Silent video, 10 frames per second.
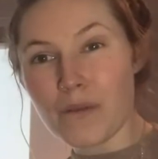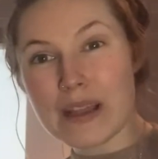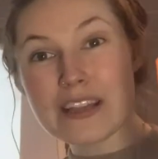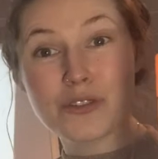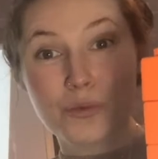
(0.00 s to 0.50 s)

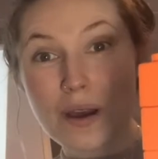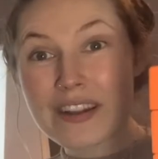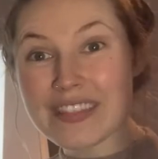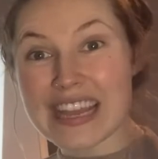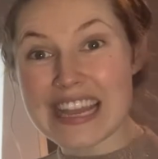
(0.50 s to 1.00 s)
is one
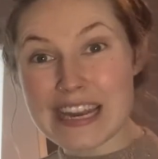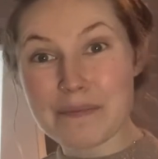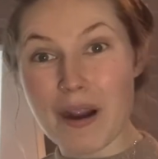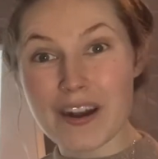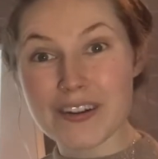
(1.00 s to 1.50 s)
of the hidden
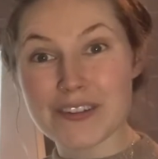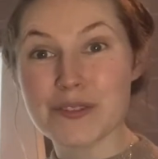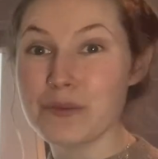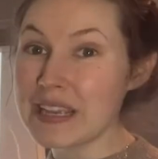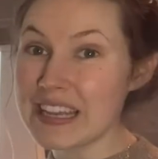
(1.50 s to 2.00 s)
partners
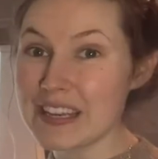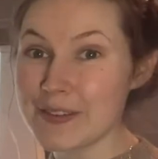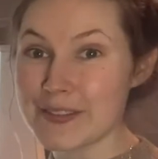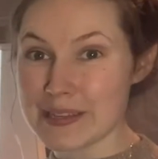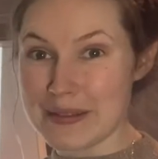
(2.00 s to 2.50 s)
we can
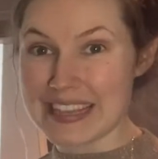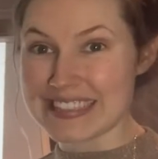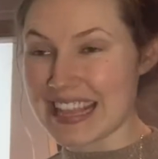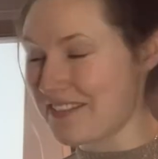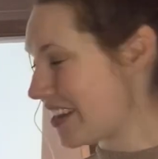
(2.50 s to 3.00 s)
use to make
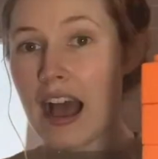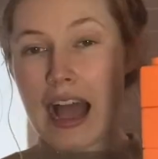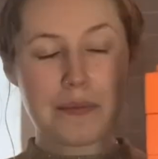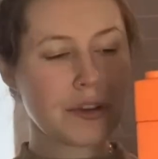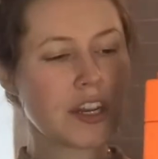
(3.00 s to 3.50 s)
7.
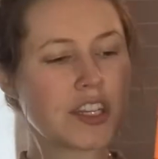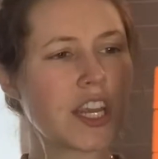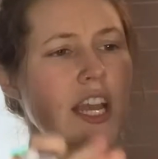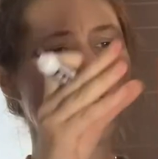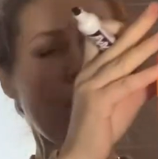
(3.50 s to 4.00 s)
I'm going to
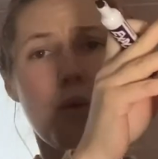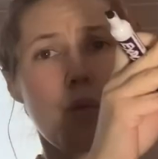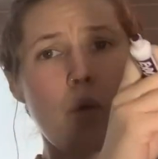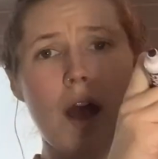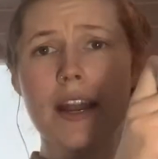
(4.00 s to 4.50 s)
take
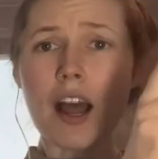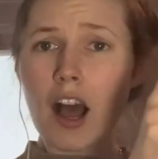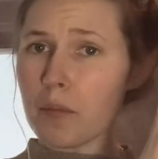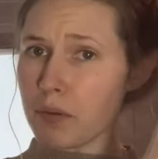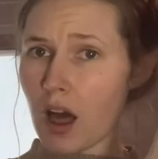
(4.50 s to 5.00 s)
1
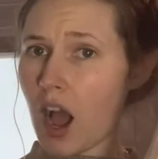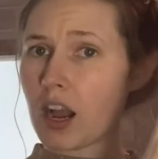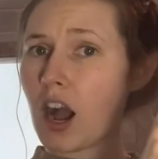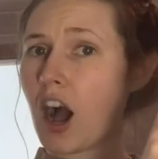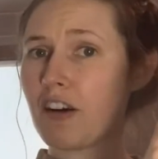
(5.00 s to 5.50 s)

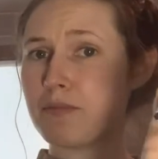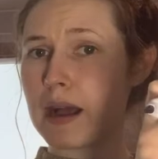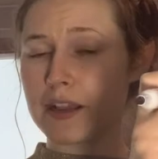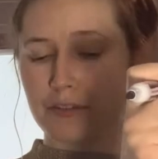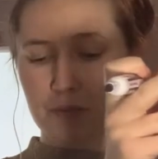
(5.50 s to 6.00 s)
block off
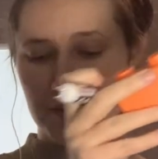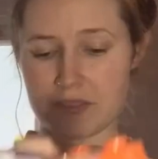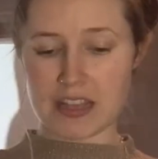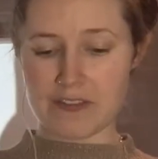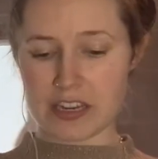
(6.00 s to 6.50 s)
my group of
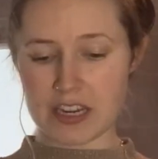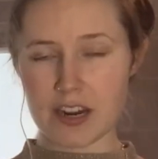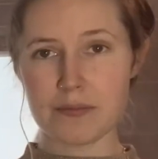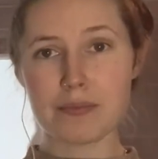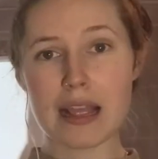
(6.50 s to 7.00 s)
7
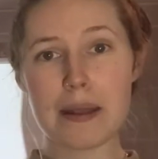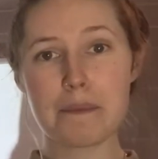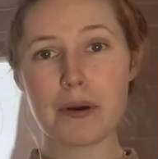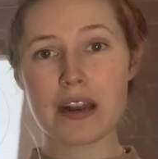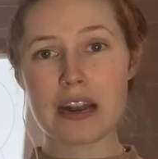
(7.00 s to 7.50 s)
here and
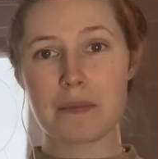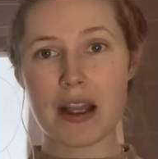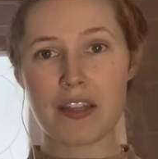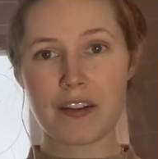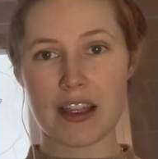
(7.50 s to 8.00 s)
put it in my
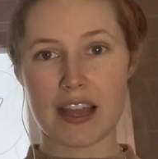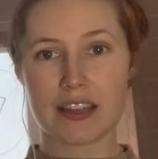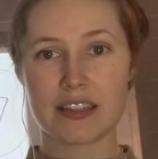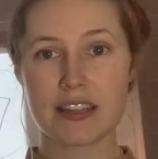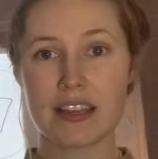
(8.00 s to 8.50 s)
other
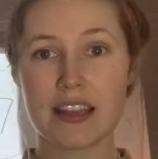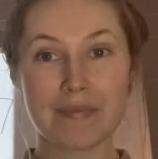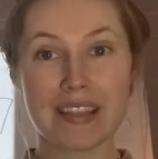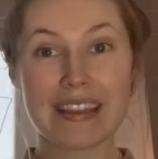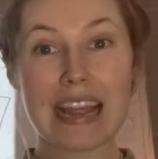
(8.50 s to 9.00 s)
hand.
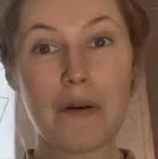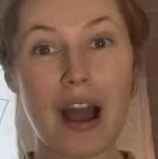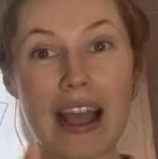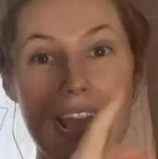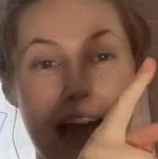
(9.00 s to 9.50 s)
Now
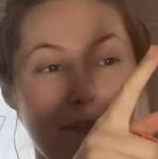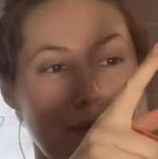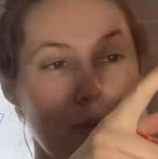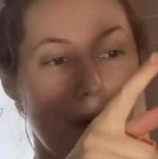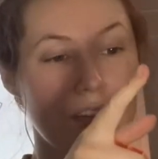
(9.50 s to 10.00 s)
I have
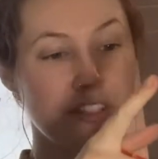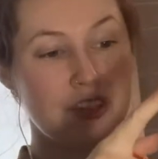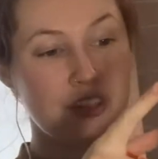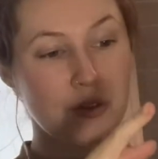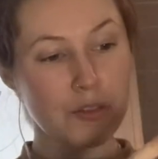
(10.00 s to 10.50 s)
1,
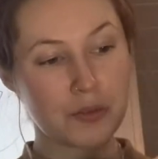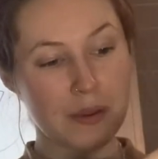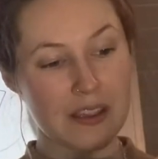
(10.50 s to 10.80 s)
2, 3,